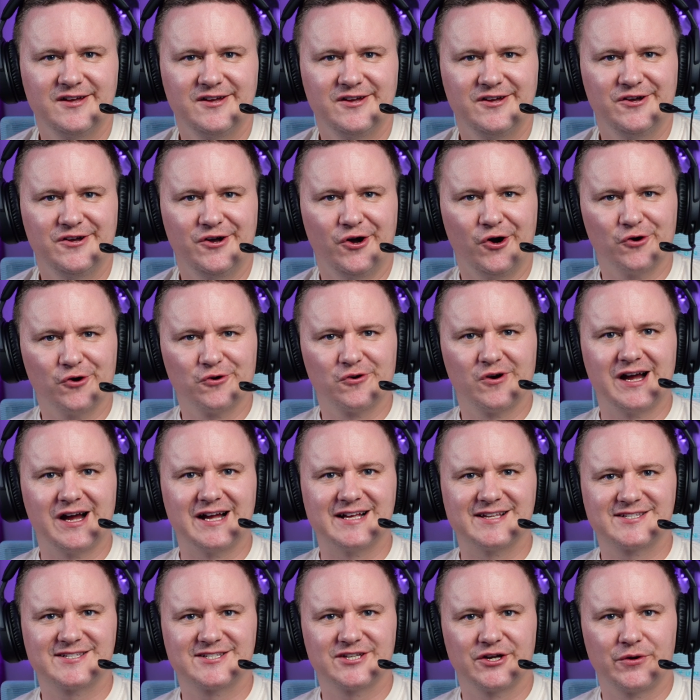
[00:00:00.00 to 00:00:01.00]
Alright,
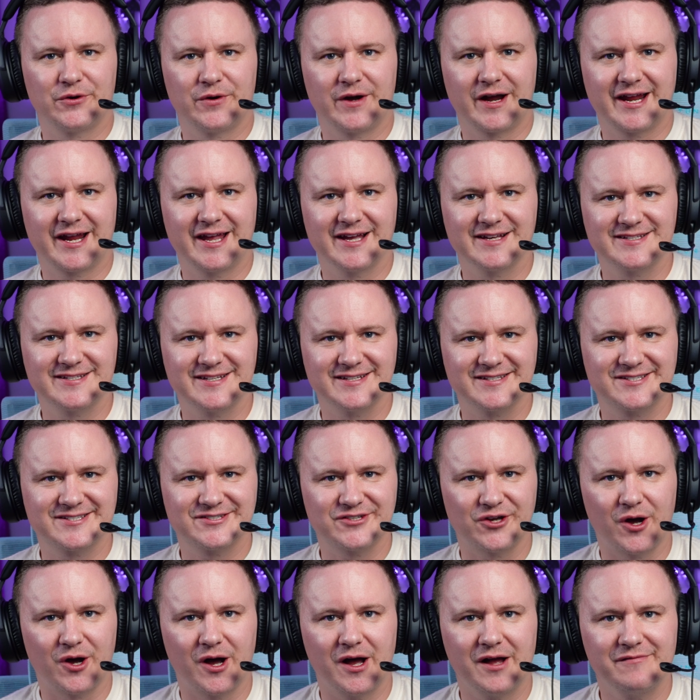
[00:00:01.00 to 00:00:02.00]
so I guess it's
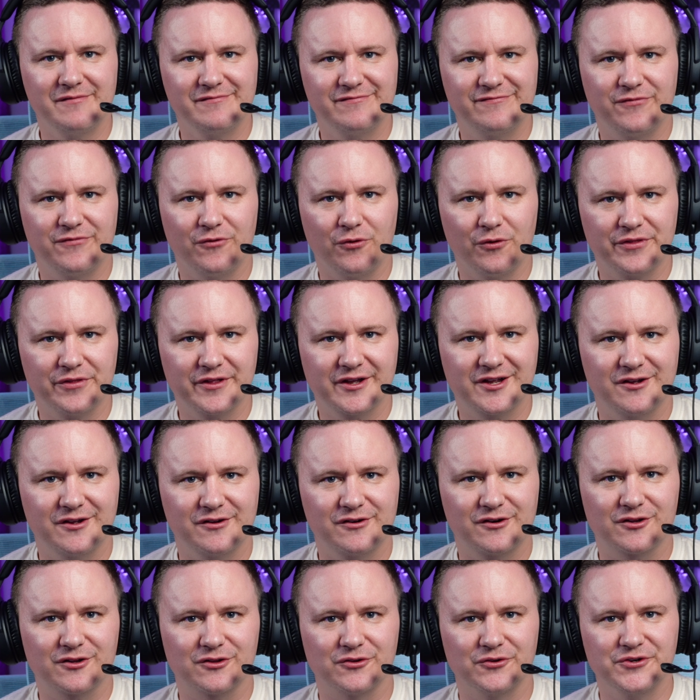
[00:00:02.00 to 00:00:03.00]
time for the
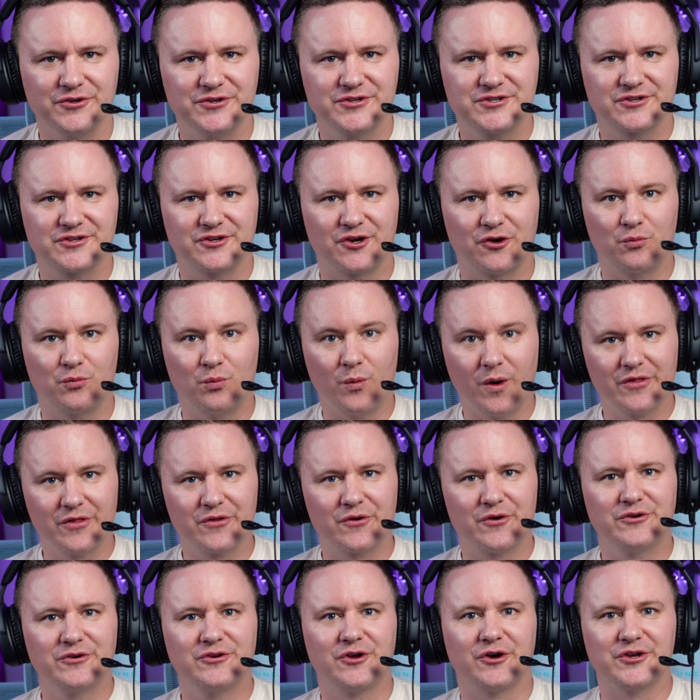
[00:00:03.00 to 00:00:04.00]
conclusion on whether or
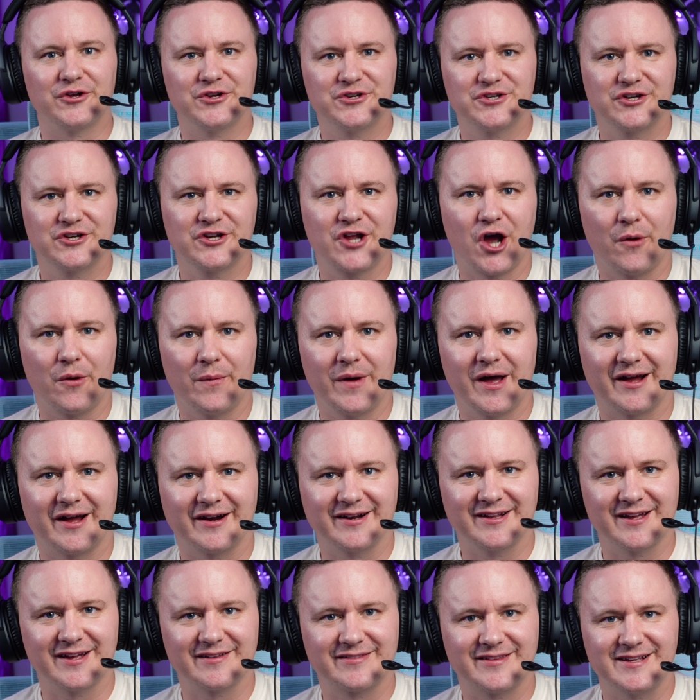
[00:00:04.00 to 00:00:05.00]
not you should go out and
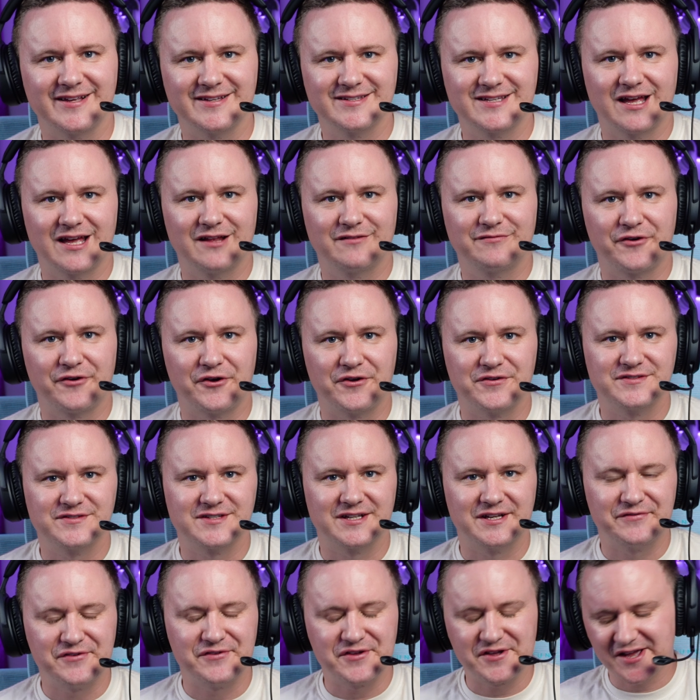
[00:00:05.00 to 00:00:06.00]
get these headphones. And
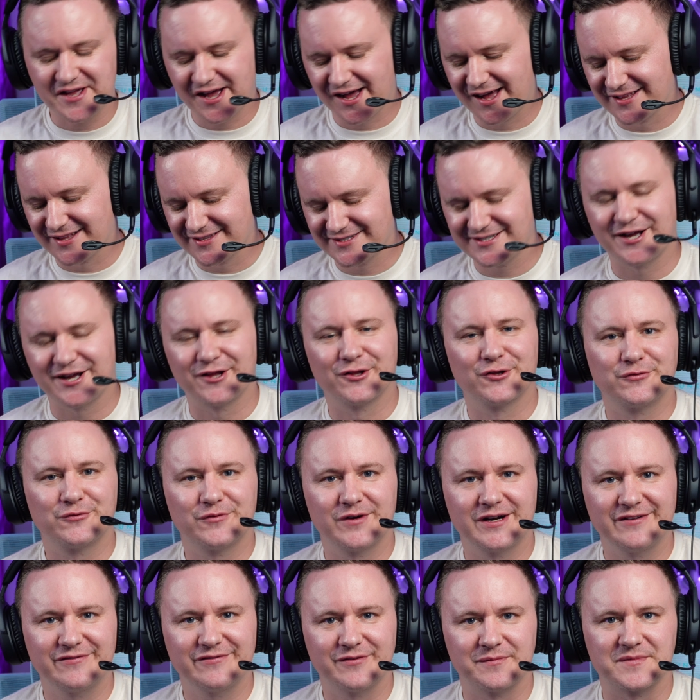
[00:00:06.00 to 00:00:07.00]
if you can't tell already
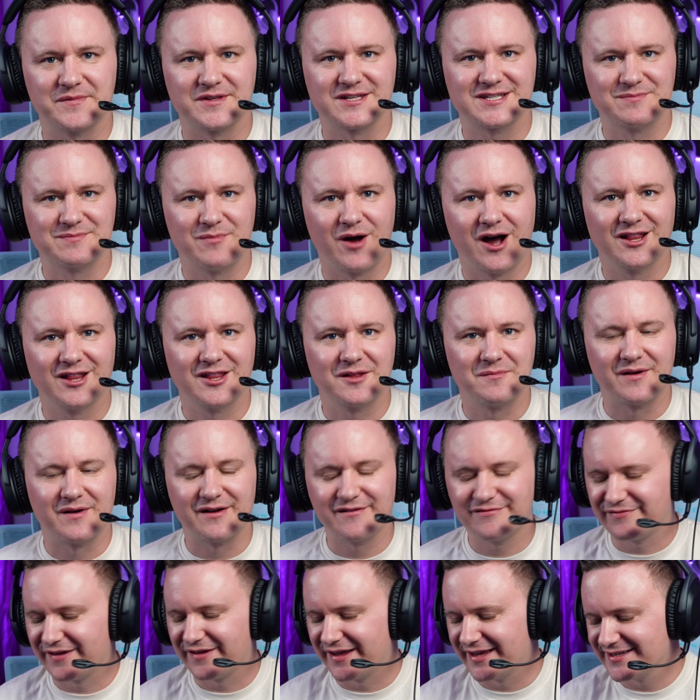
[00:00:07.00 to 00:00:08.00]
from the smile on my
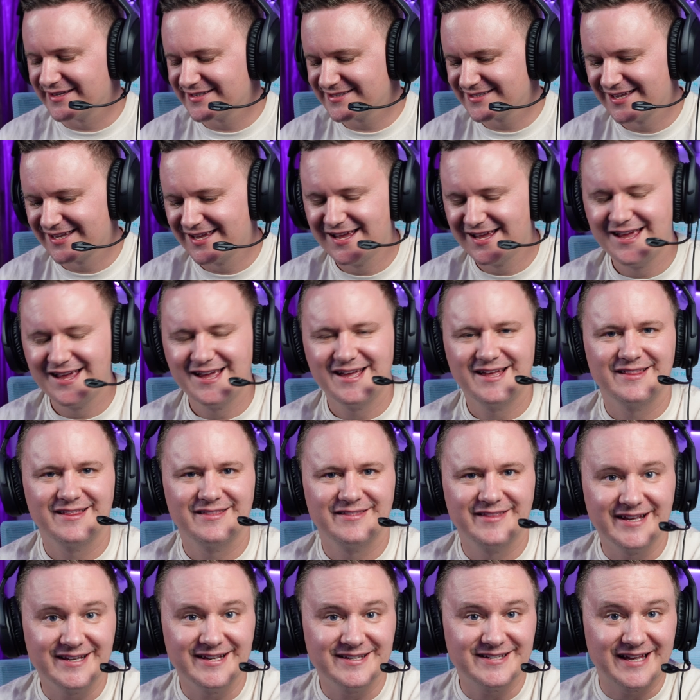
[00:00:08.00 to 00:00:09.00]
face,
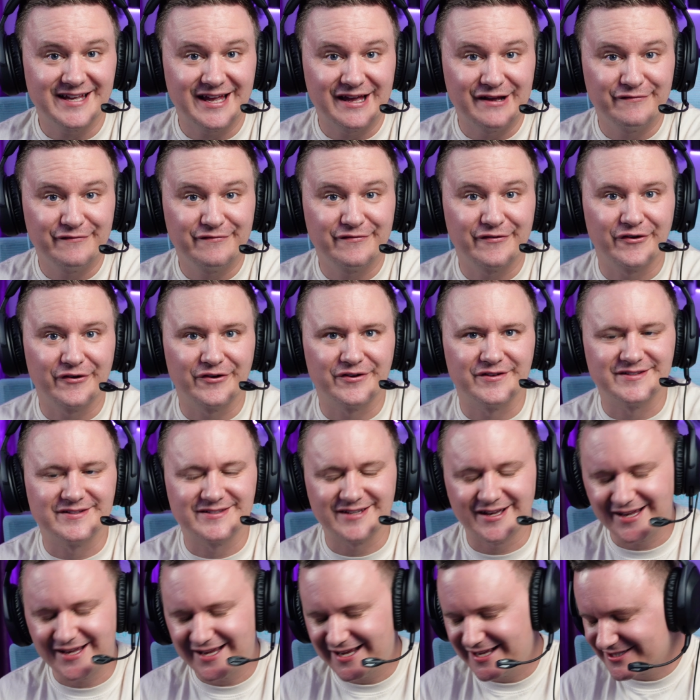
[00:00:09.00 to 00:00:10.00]
these headphones,
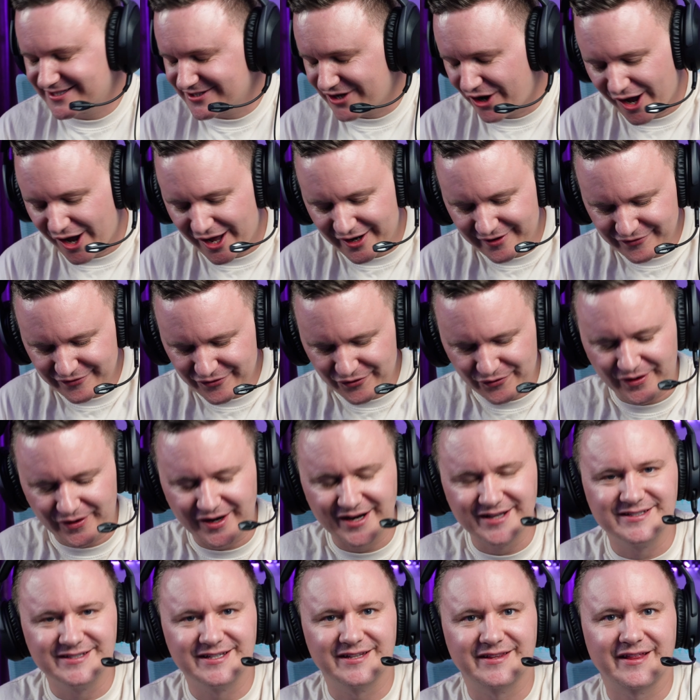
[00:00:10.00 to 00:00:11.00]
it's kind of
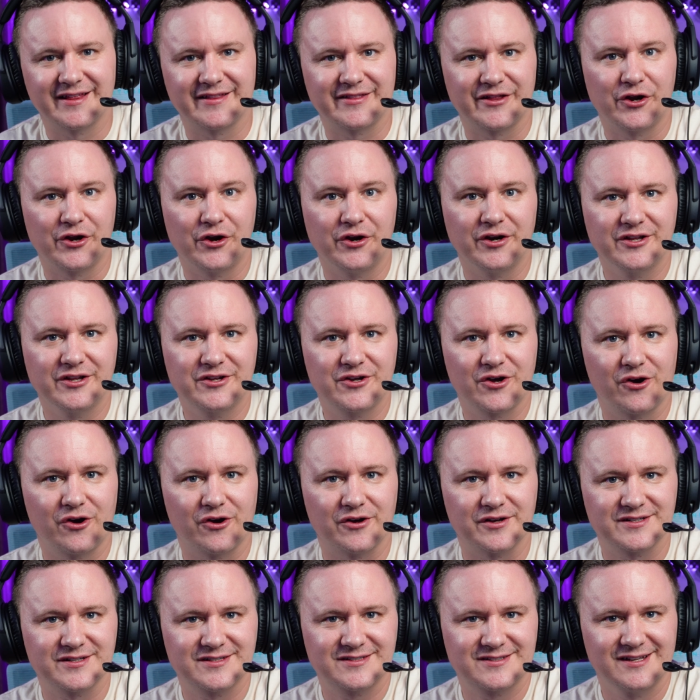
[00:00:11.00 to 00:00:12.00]
crazy that they only
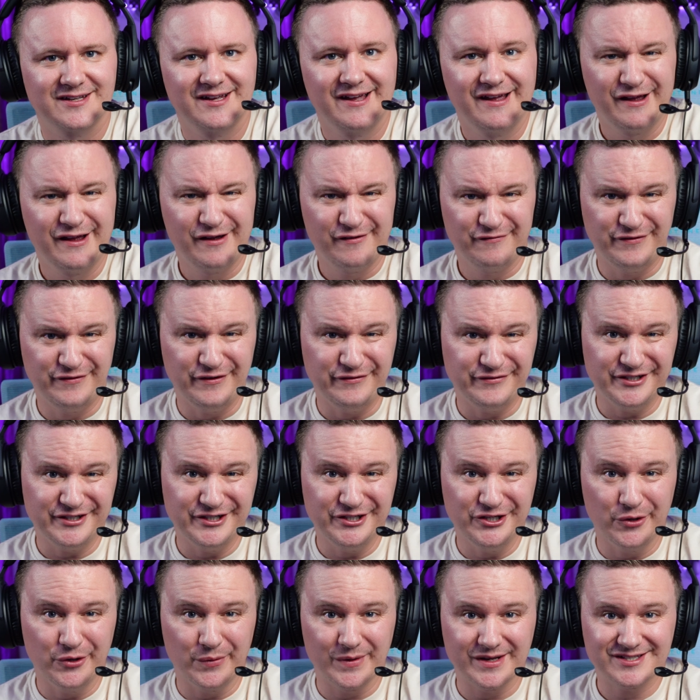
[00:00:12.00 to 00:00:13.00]
cost
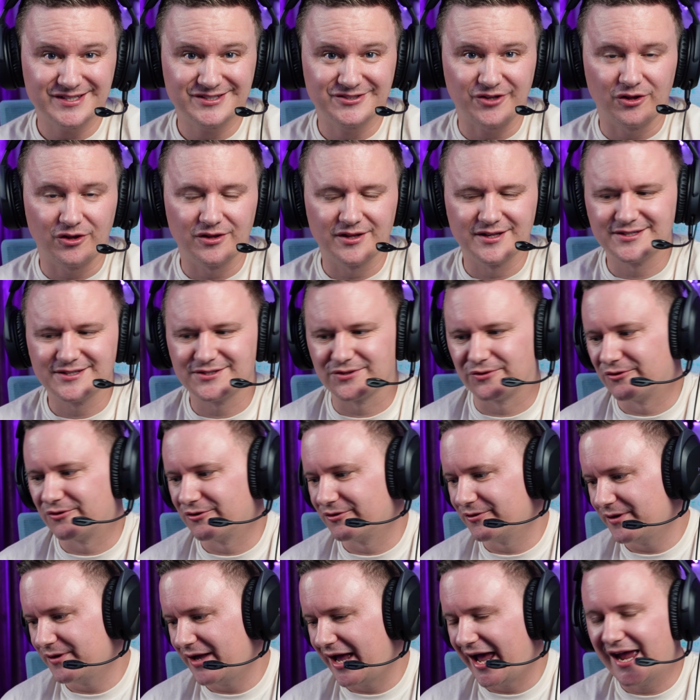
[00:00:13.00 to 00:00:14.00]
$50 or
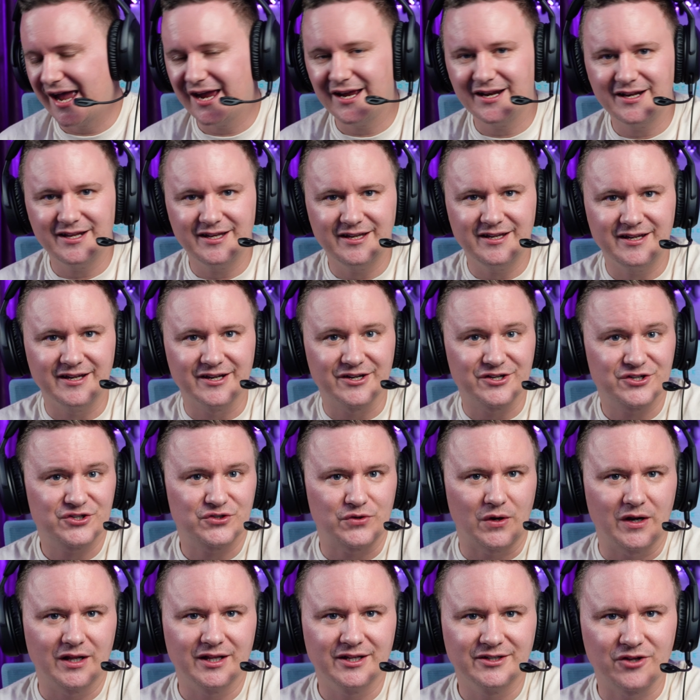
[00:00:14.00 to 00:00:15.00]
80
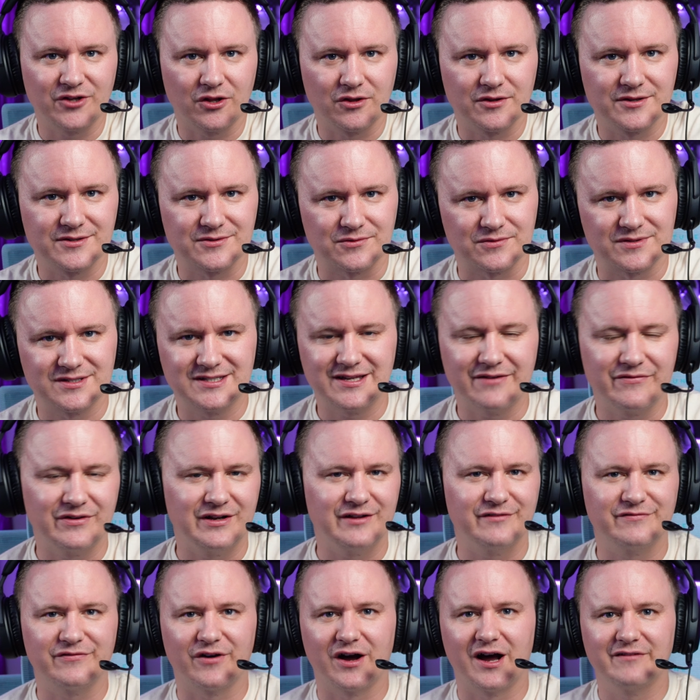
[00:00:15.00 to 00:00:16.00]
Australian dollars or
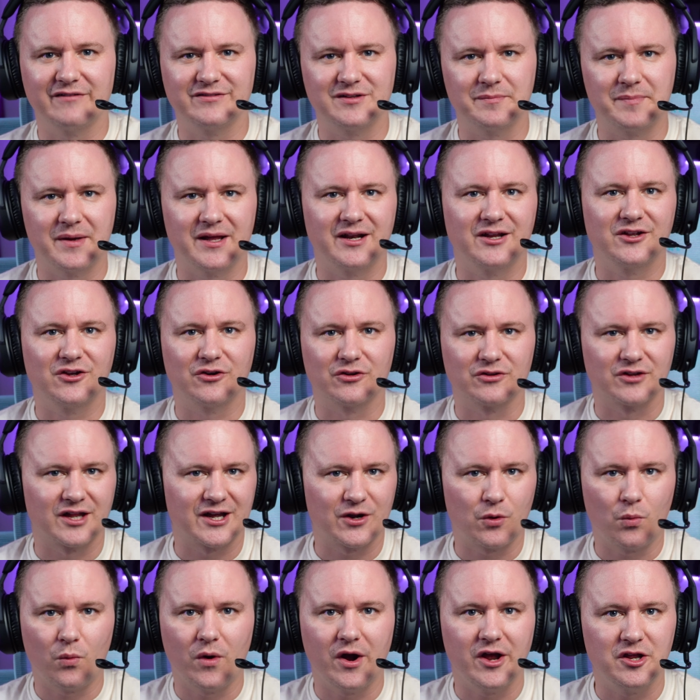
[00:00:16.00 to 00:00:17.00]
75 depending on like
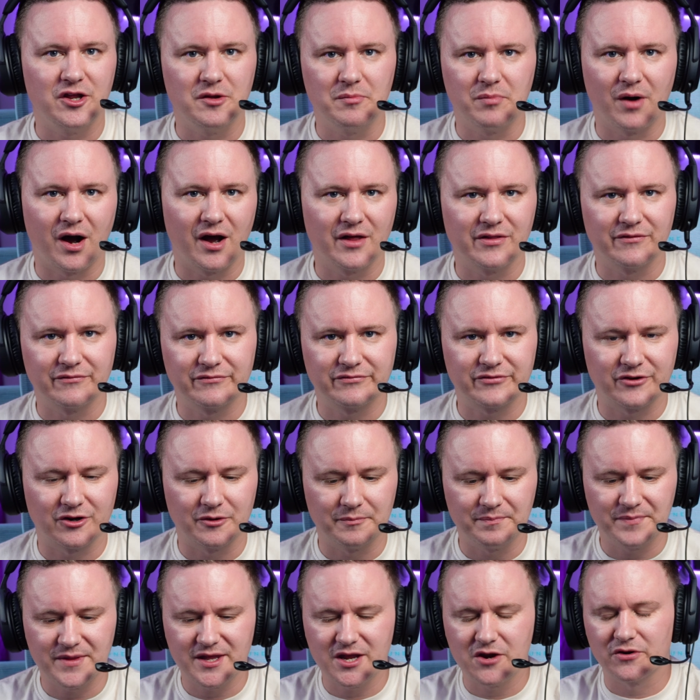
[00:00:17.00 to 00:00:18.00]
where you buy them from
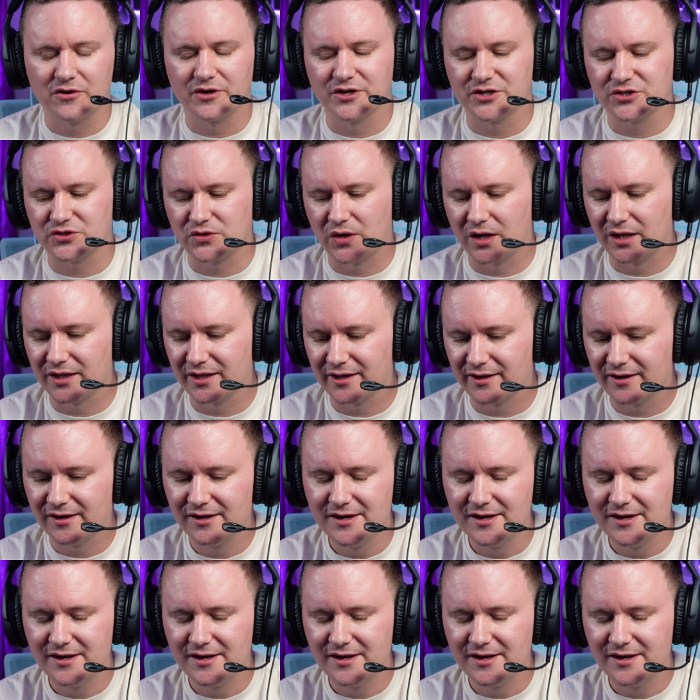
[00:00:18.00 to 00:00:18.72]
here in Australia.